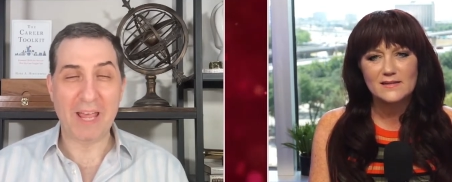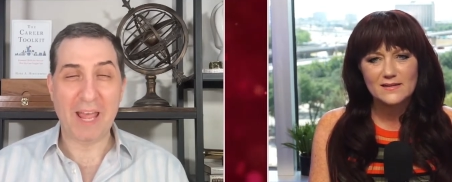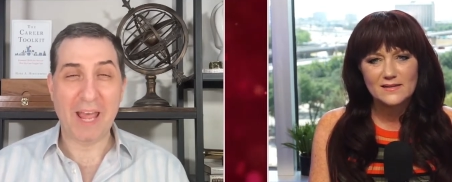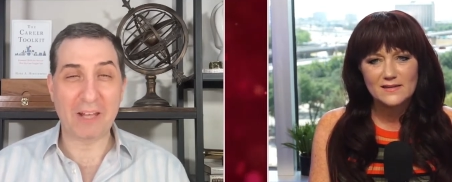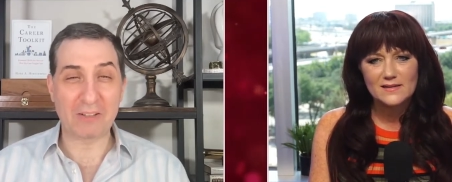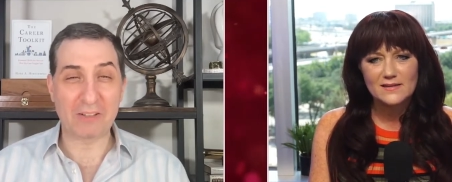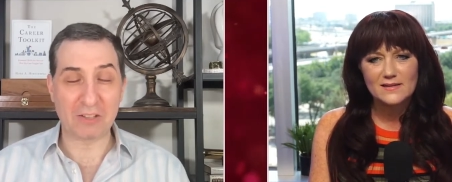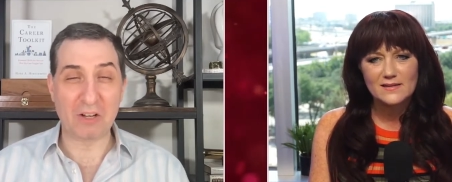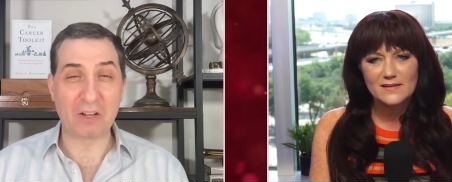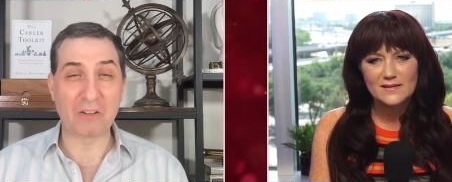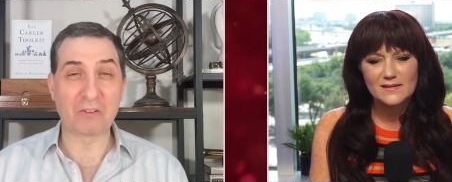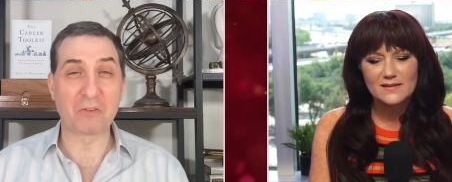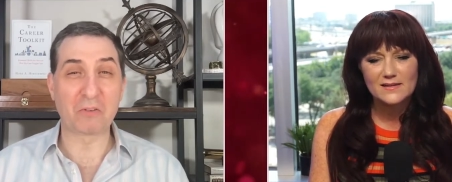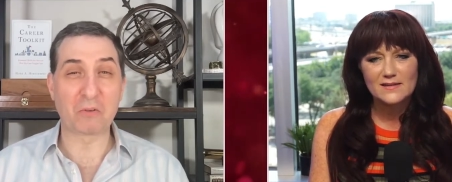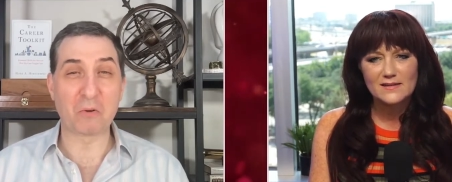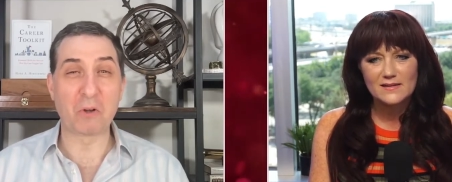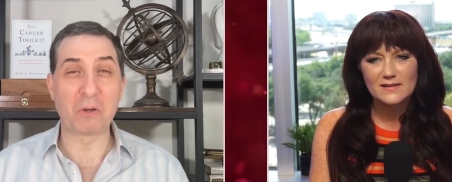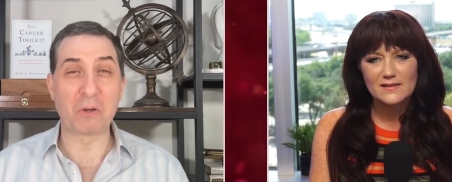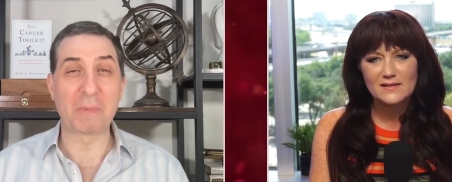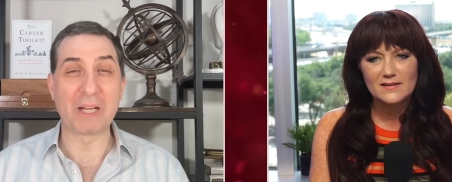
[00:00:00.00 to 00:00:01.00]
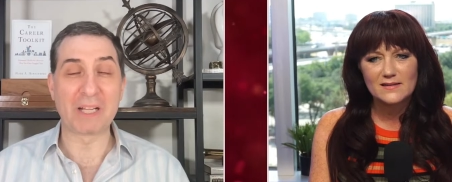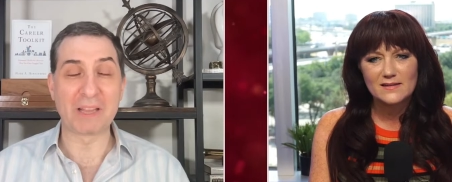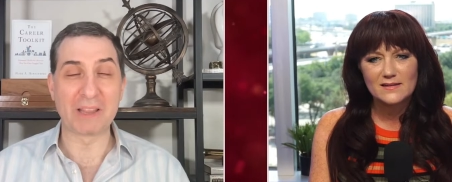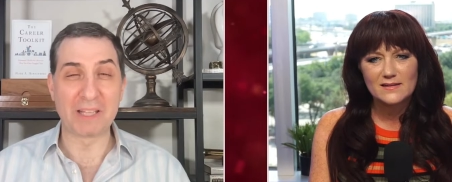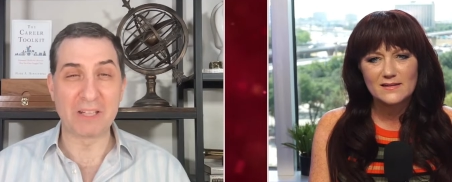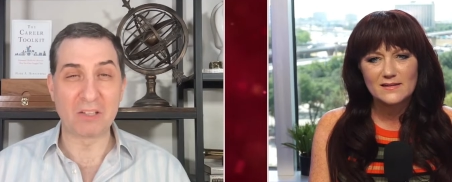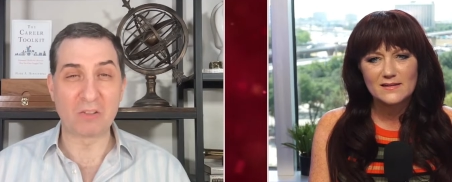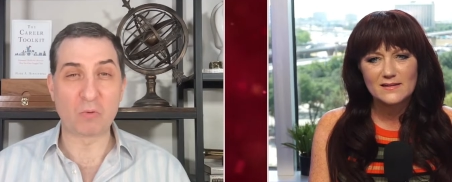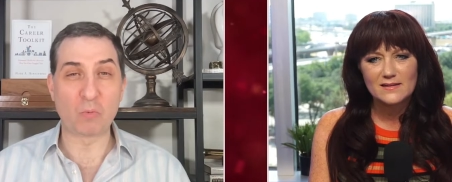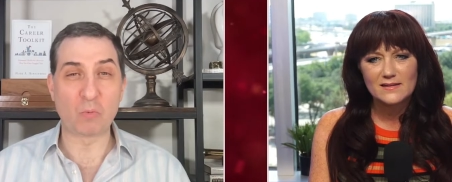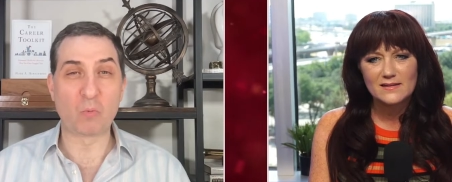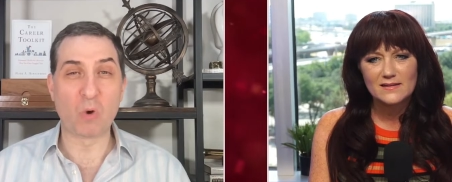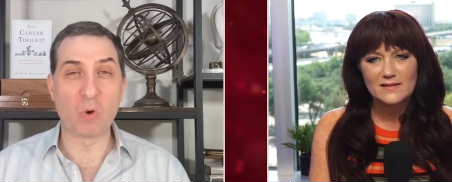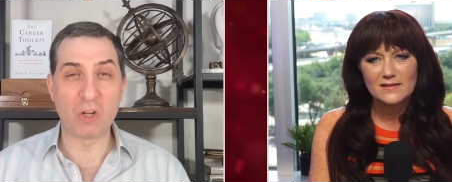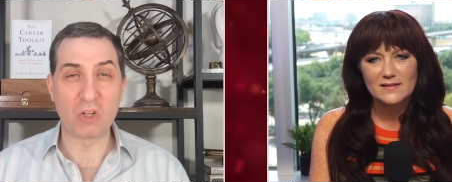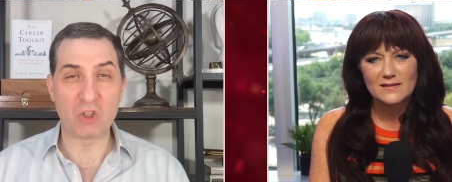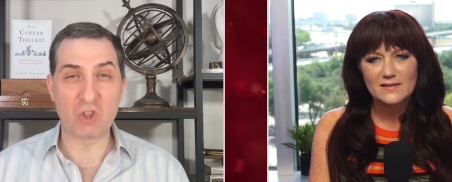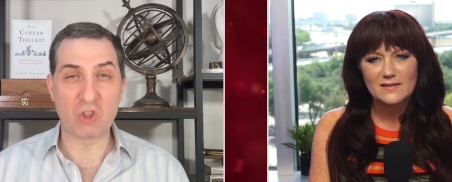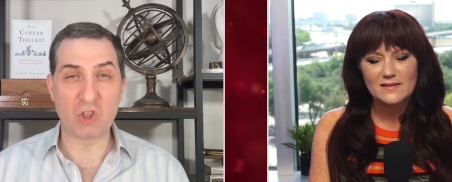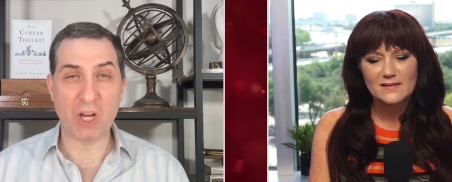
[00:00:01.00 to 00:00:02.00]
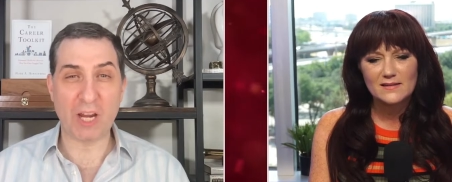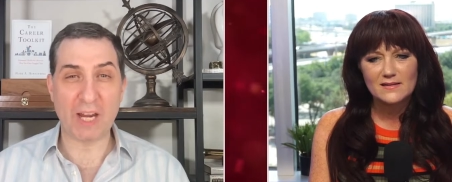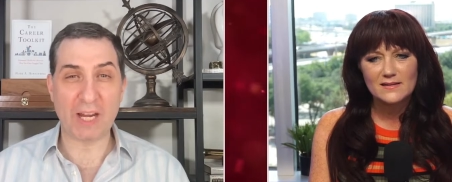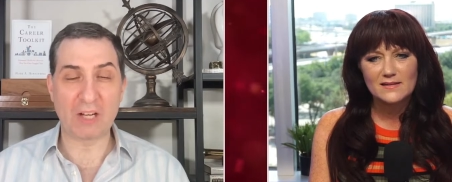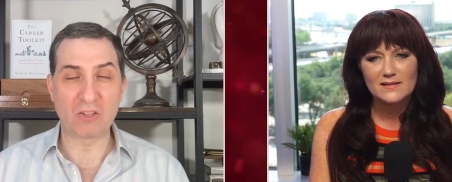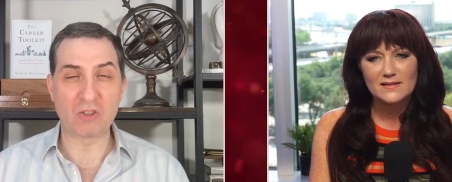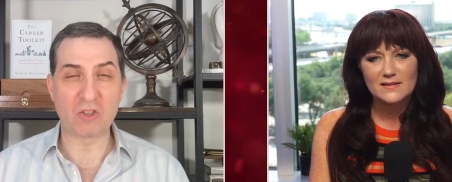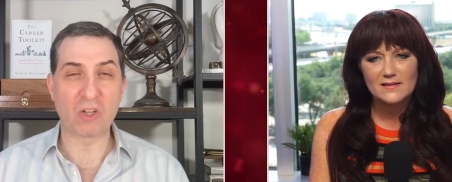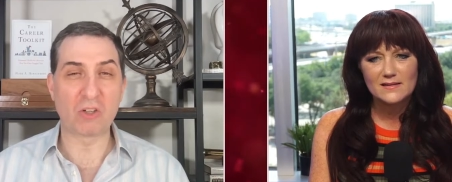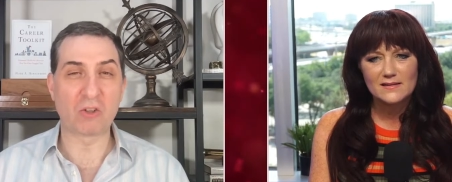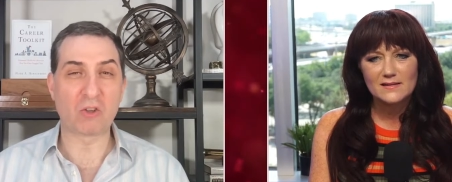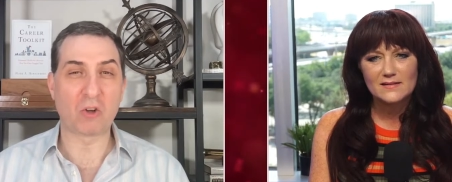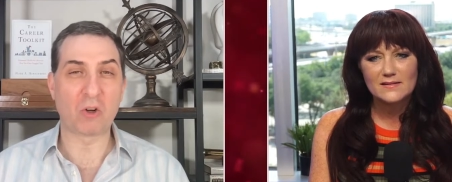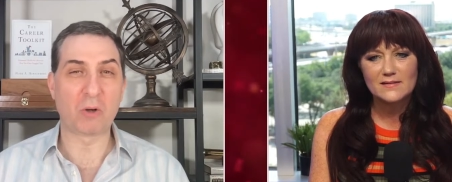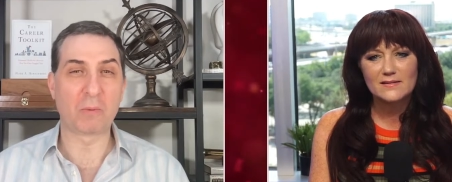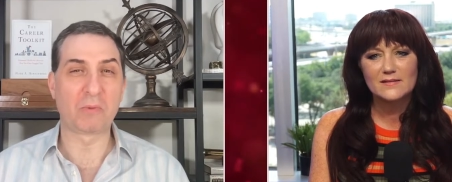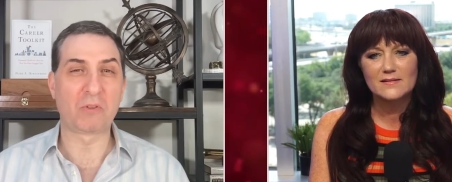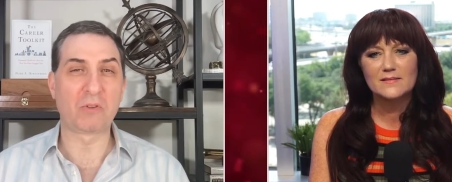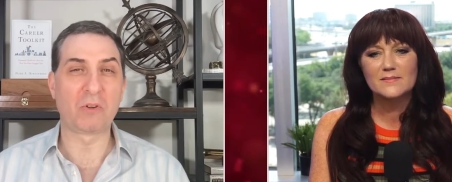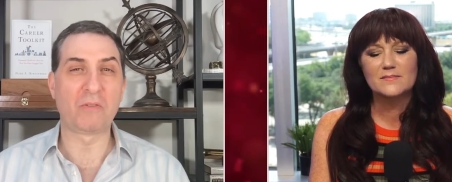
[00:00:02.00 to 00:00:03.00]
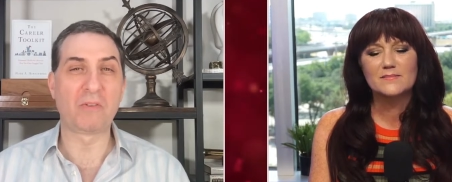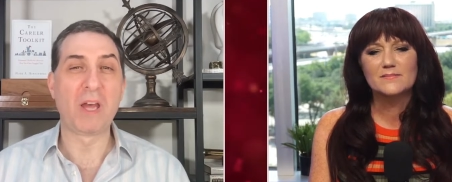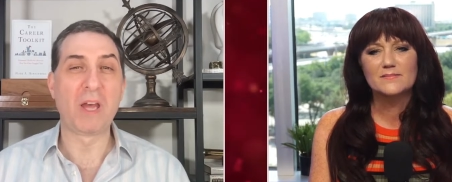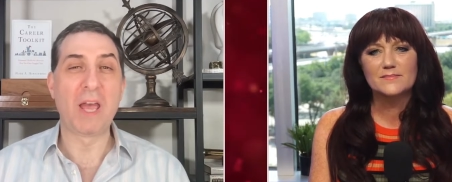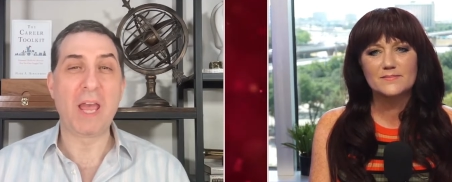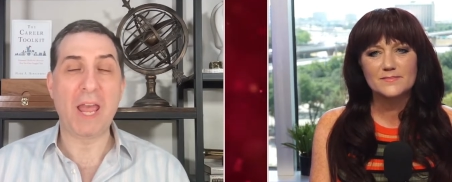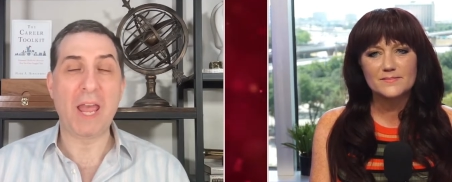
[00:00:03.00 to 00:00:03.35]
Speaker 1: as long as there's going to be at least one change in terms of